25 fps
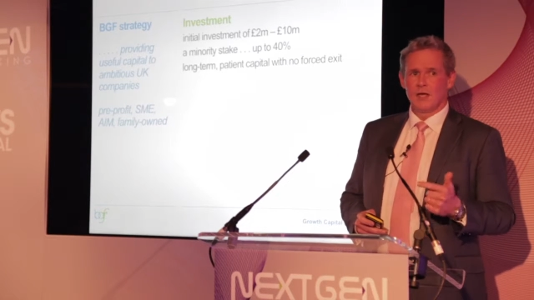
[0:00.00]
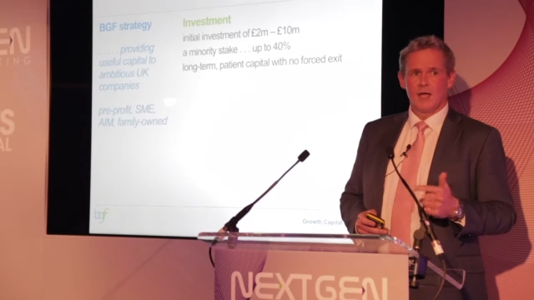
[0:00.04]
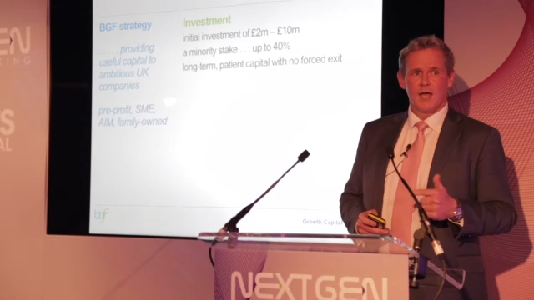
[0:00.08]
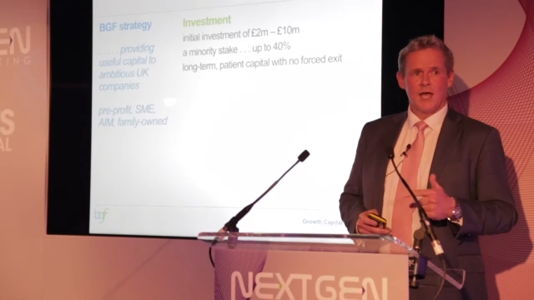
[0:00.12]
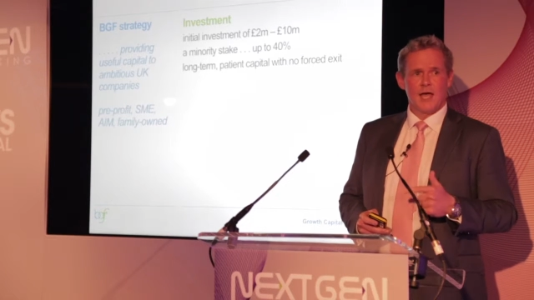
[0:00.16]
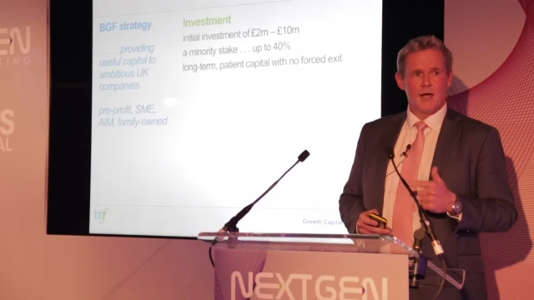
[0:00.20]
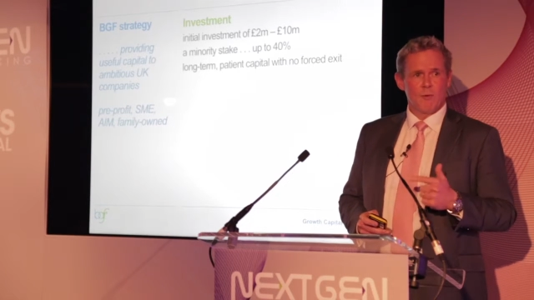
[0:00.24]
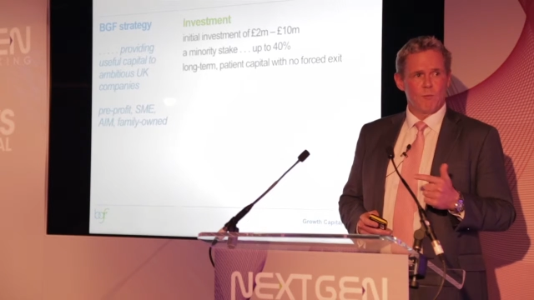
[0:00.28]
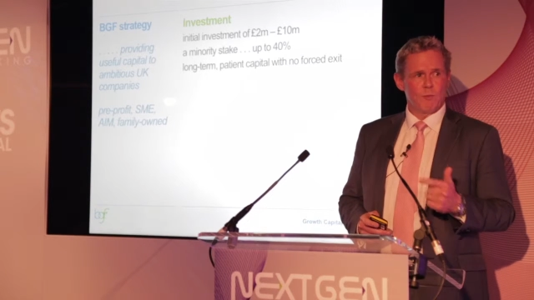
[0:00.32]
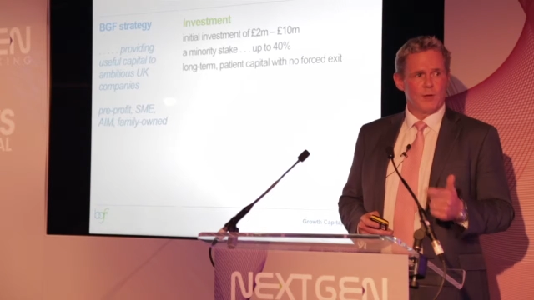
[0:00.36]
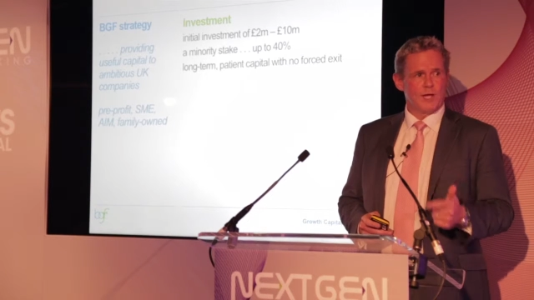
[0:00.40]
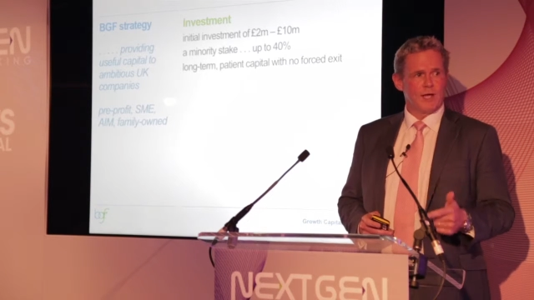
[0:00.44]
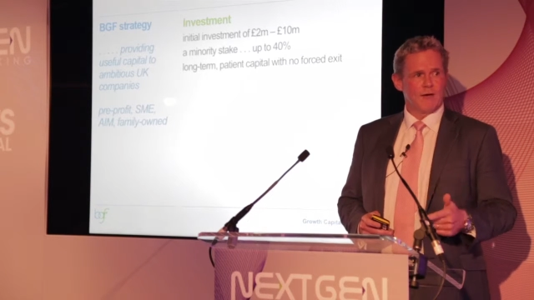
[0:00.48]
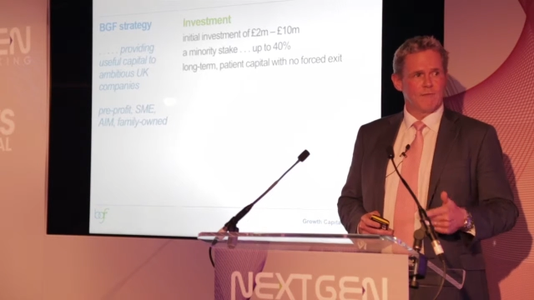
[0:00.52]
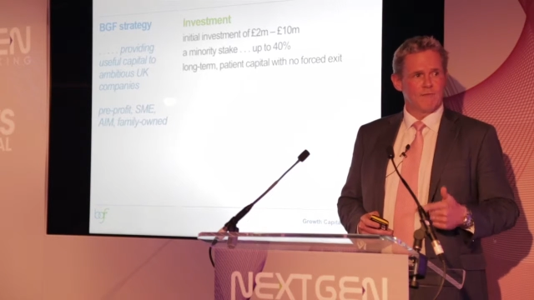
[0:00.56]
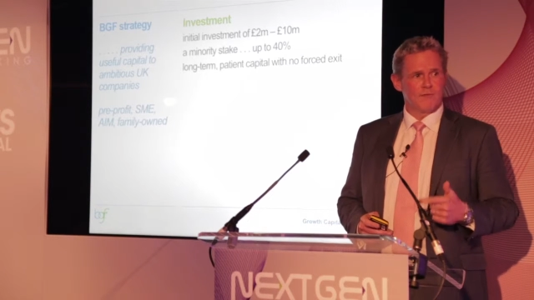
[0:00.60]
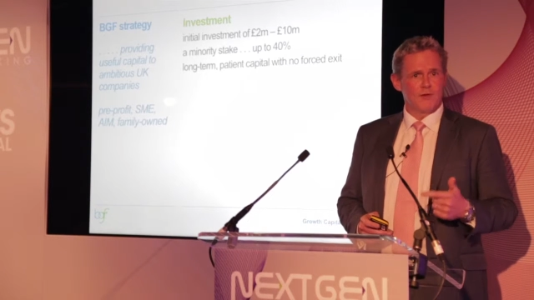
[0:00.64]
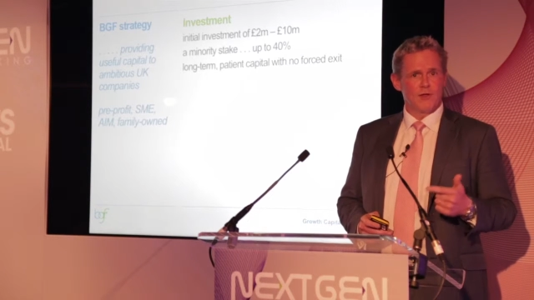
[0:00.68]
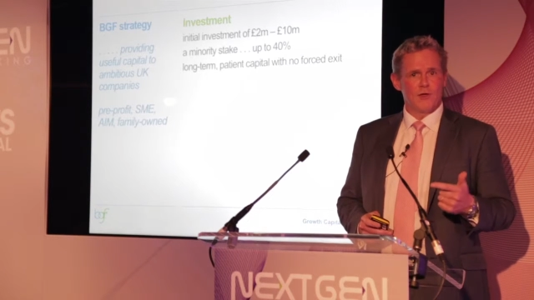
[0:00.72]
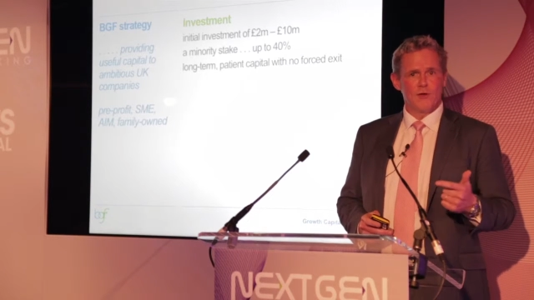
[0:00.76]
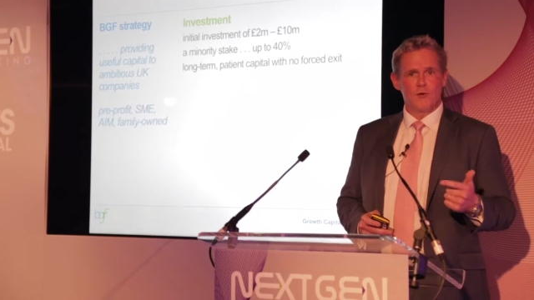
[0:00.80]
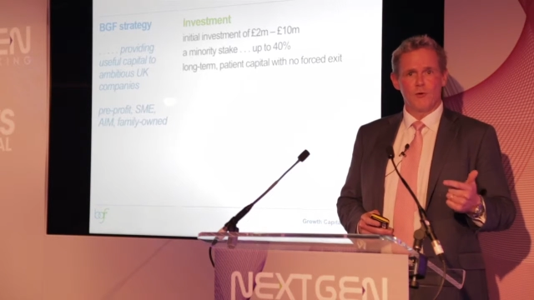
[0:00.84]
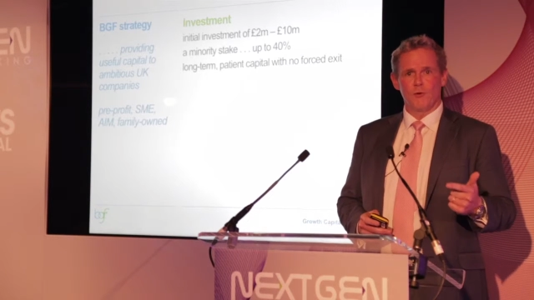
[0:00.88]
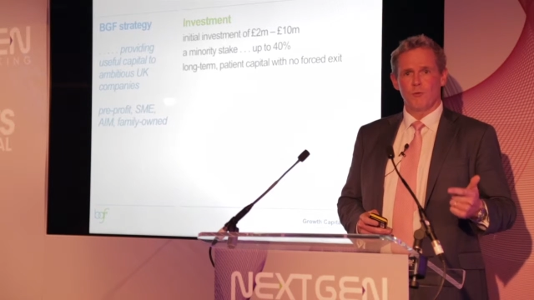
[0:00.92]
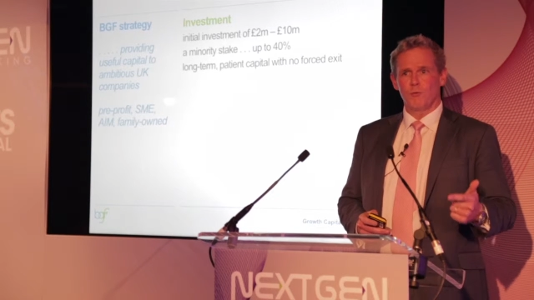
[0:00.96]
and we have
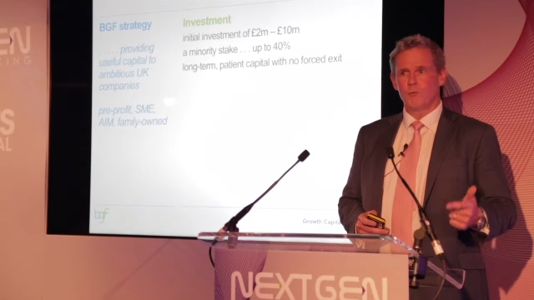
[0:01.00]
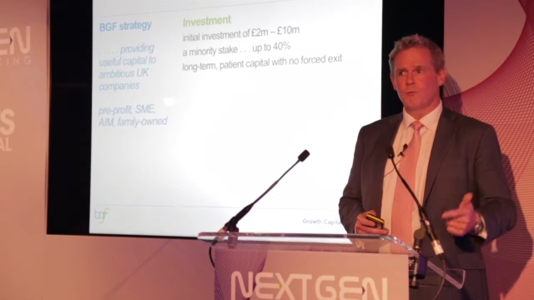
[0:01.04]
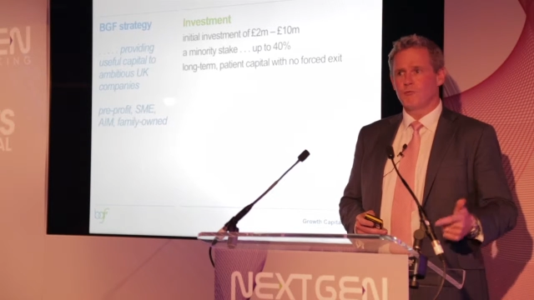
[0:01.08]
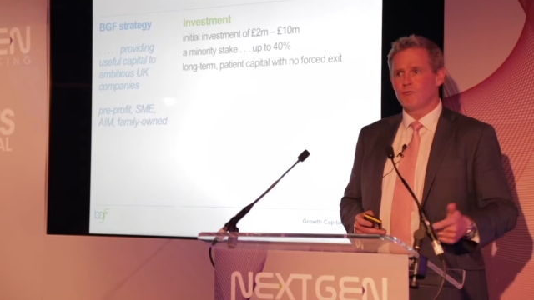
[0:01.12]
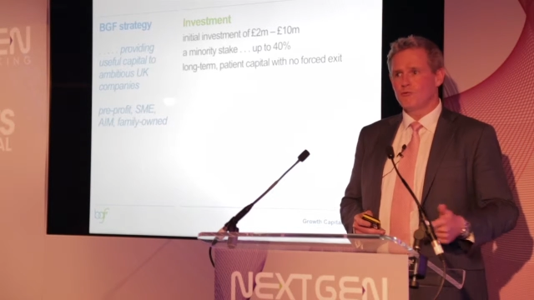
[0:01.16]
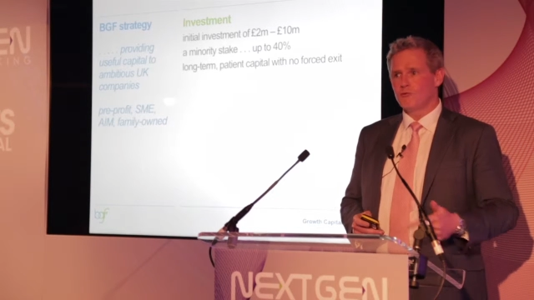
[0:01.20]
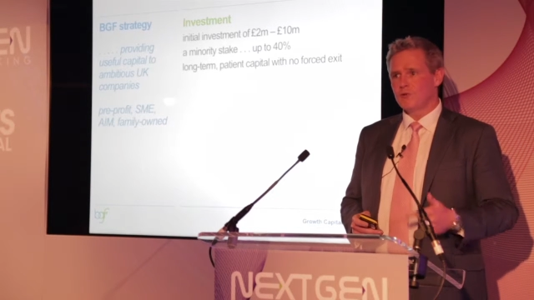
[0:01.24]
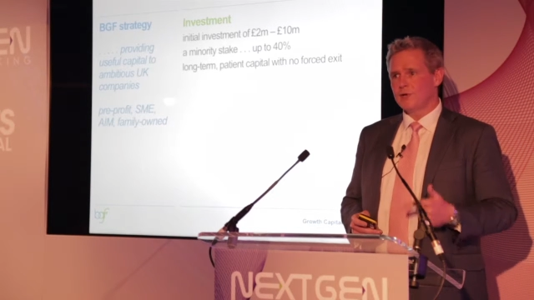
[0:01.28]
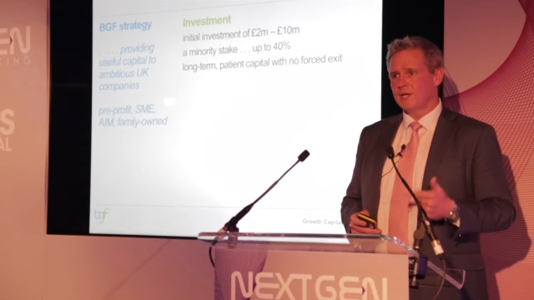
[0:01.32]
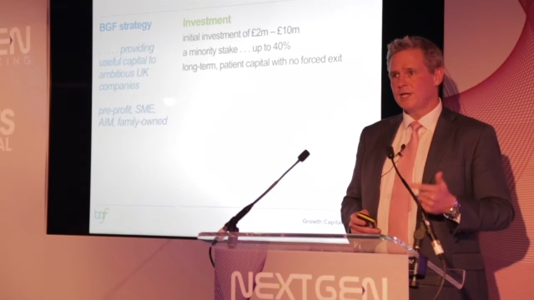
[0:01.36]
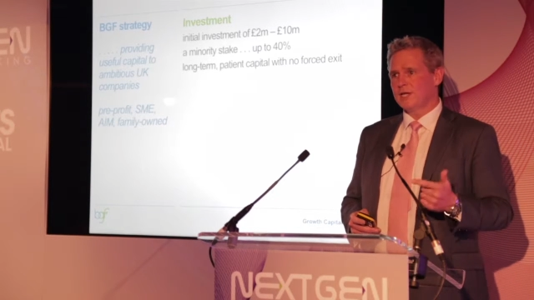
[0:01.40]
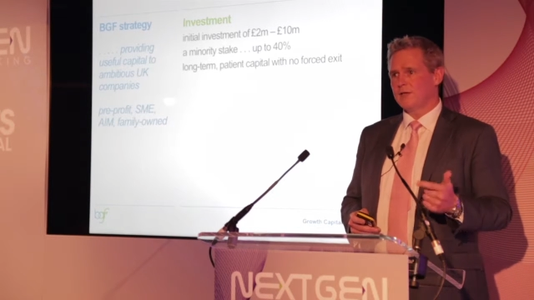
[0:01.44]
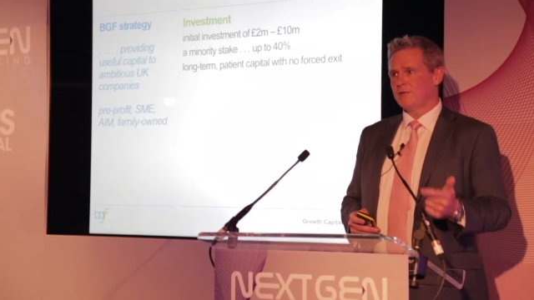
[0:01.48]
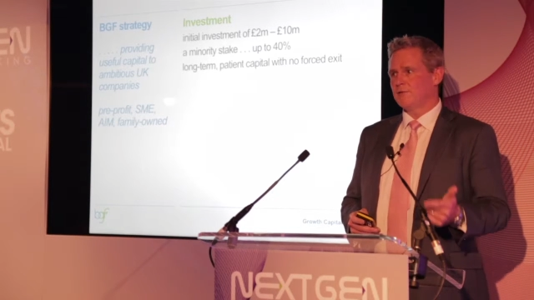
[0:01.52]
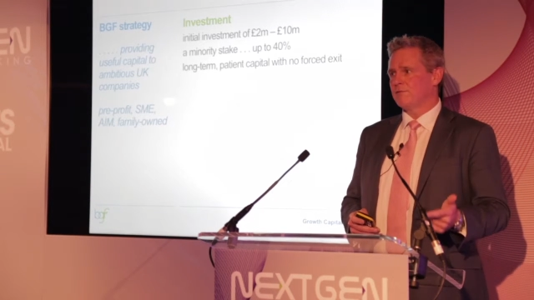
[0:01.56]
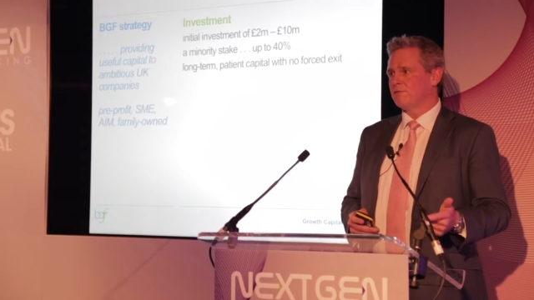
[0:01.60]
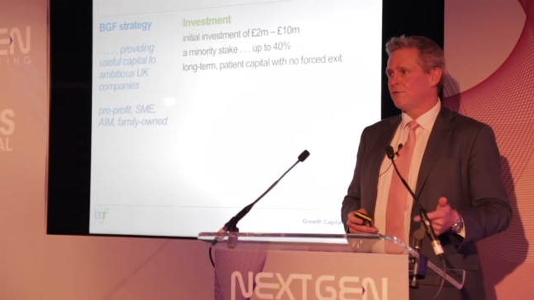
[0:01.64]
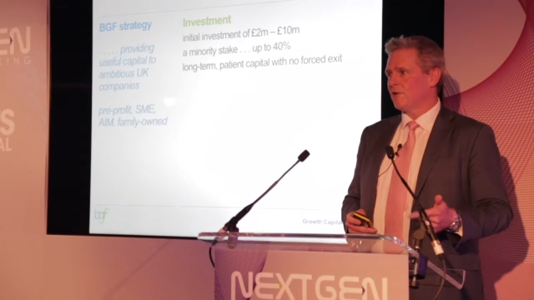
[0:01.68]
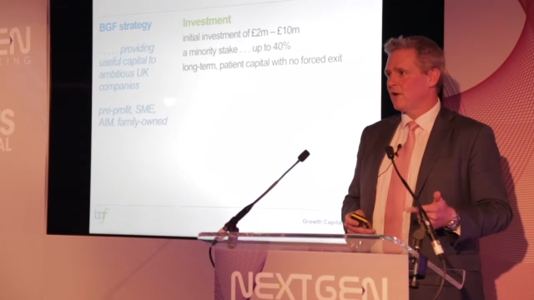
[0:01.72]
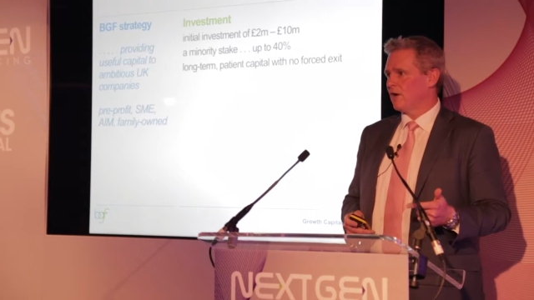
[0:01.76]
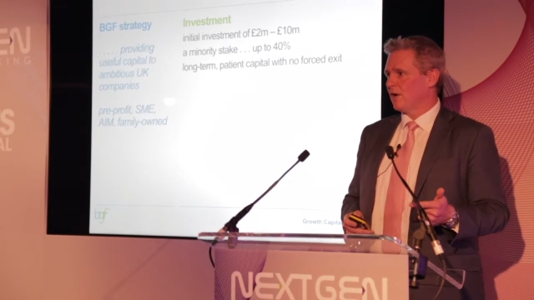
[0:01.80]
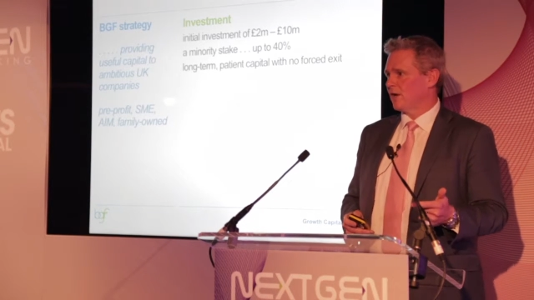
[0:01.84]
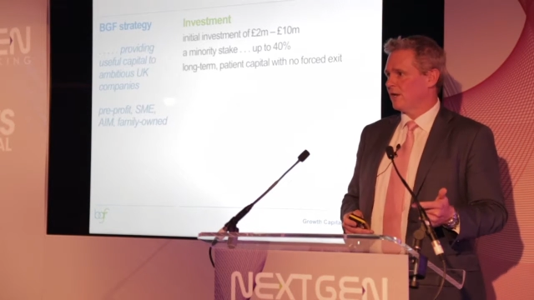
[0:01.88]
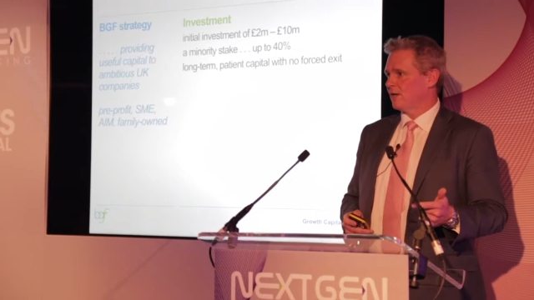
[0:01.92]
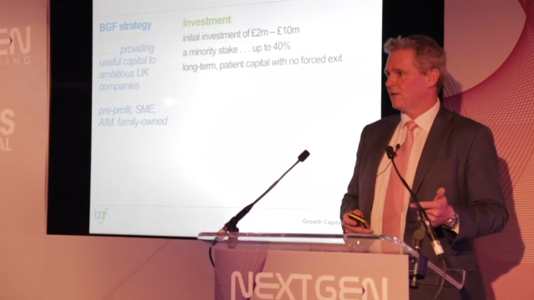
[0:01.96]
no
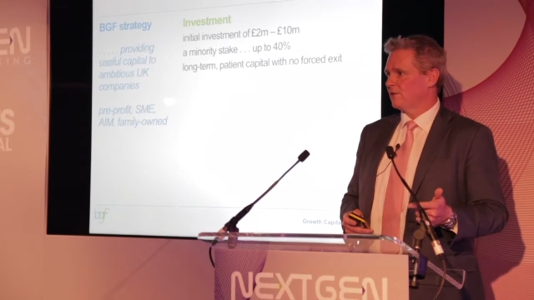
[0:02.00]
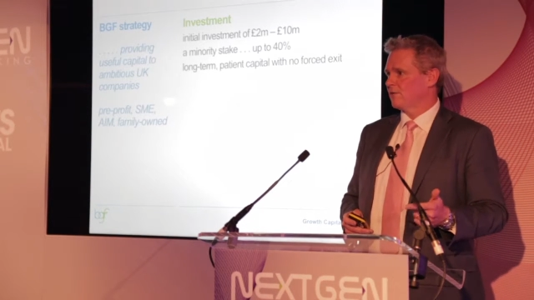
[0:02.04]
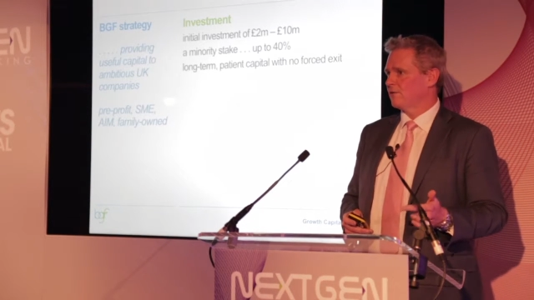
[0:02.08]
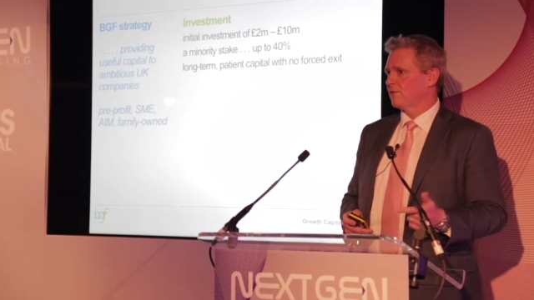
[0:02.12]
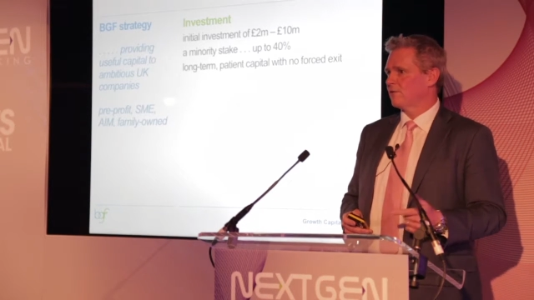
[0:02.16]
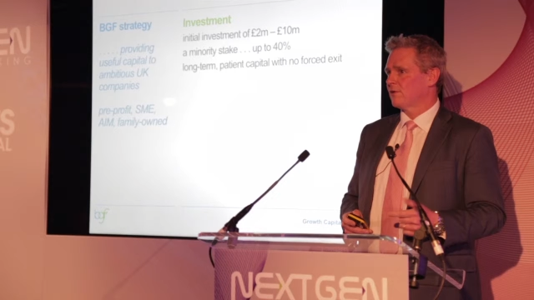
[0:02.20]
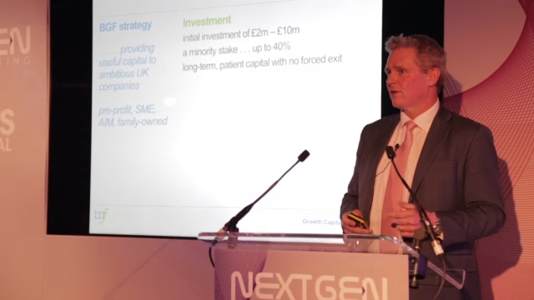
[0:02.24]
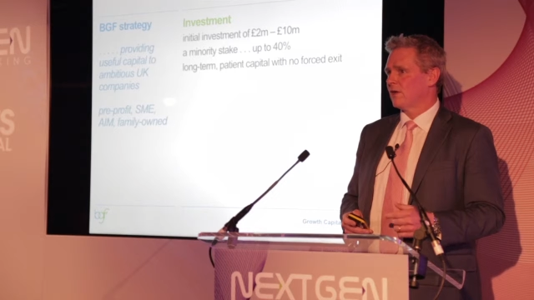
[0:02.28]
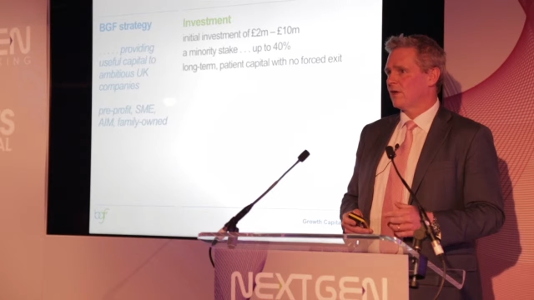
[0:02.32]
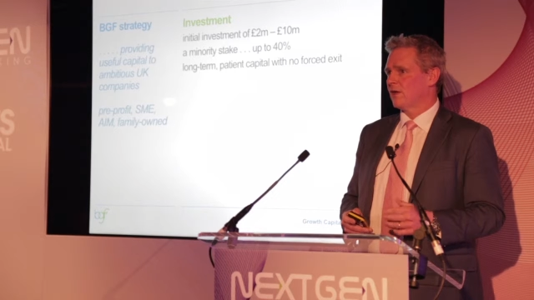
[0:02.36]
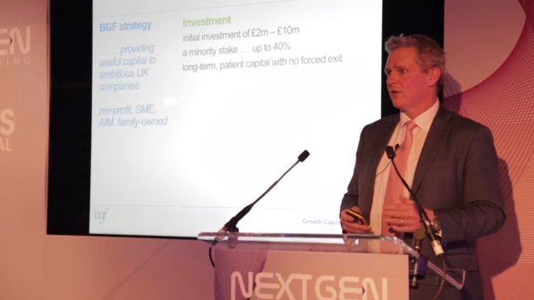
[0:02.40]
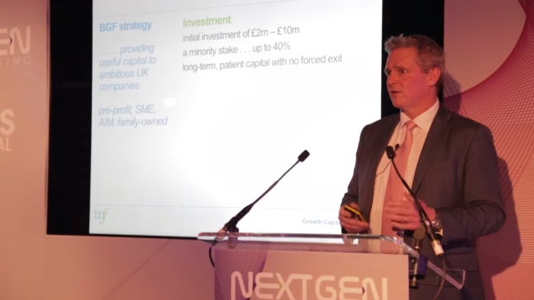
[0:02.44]
predefined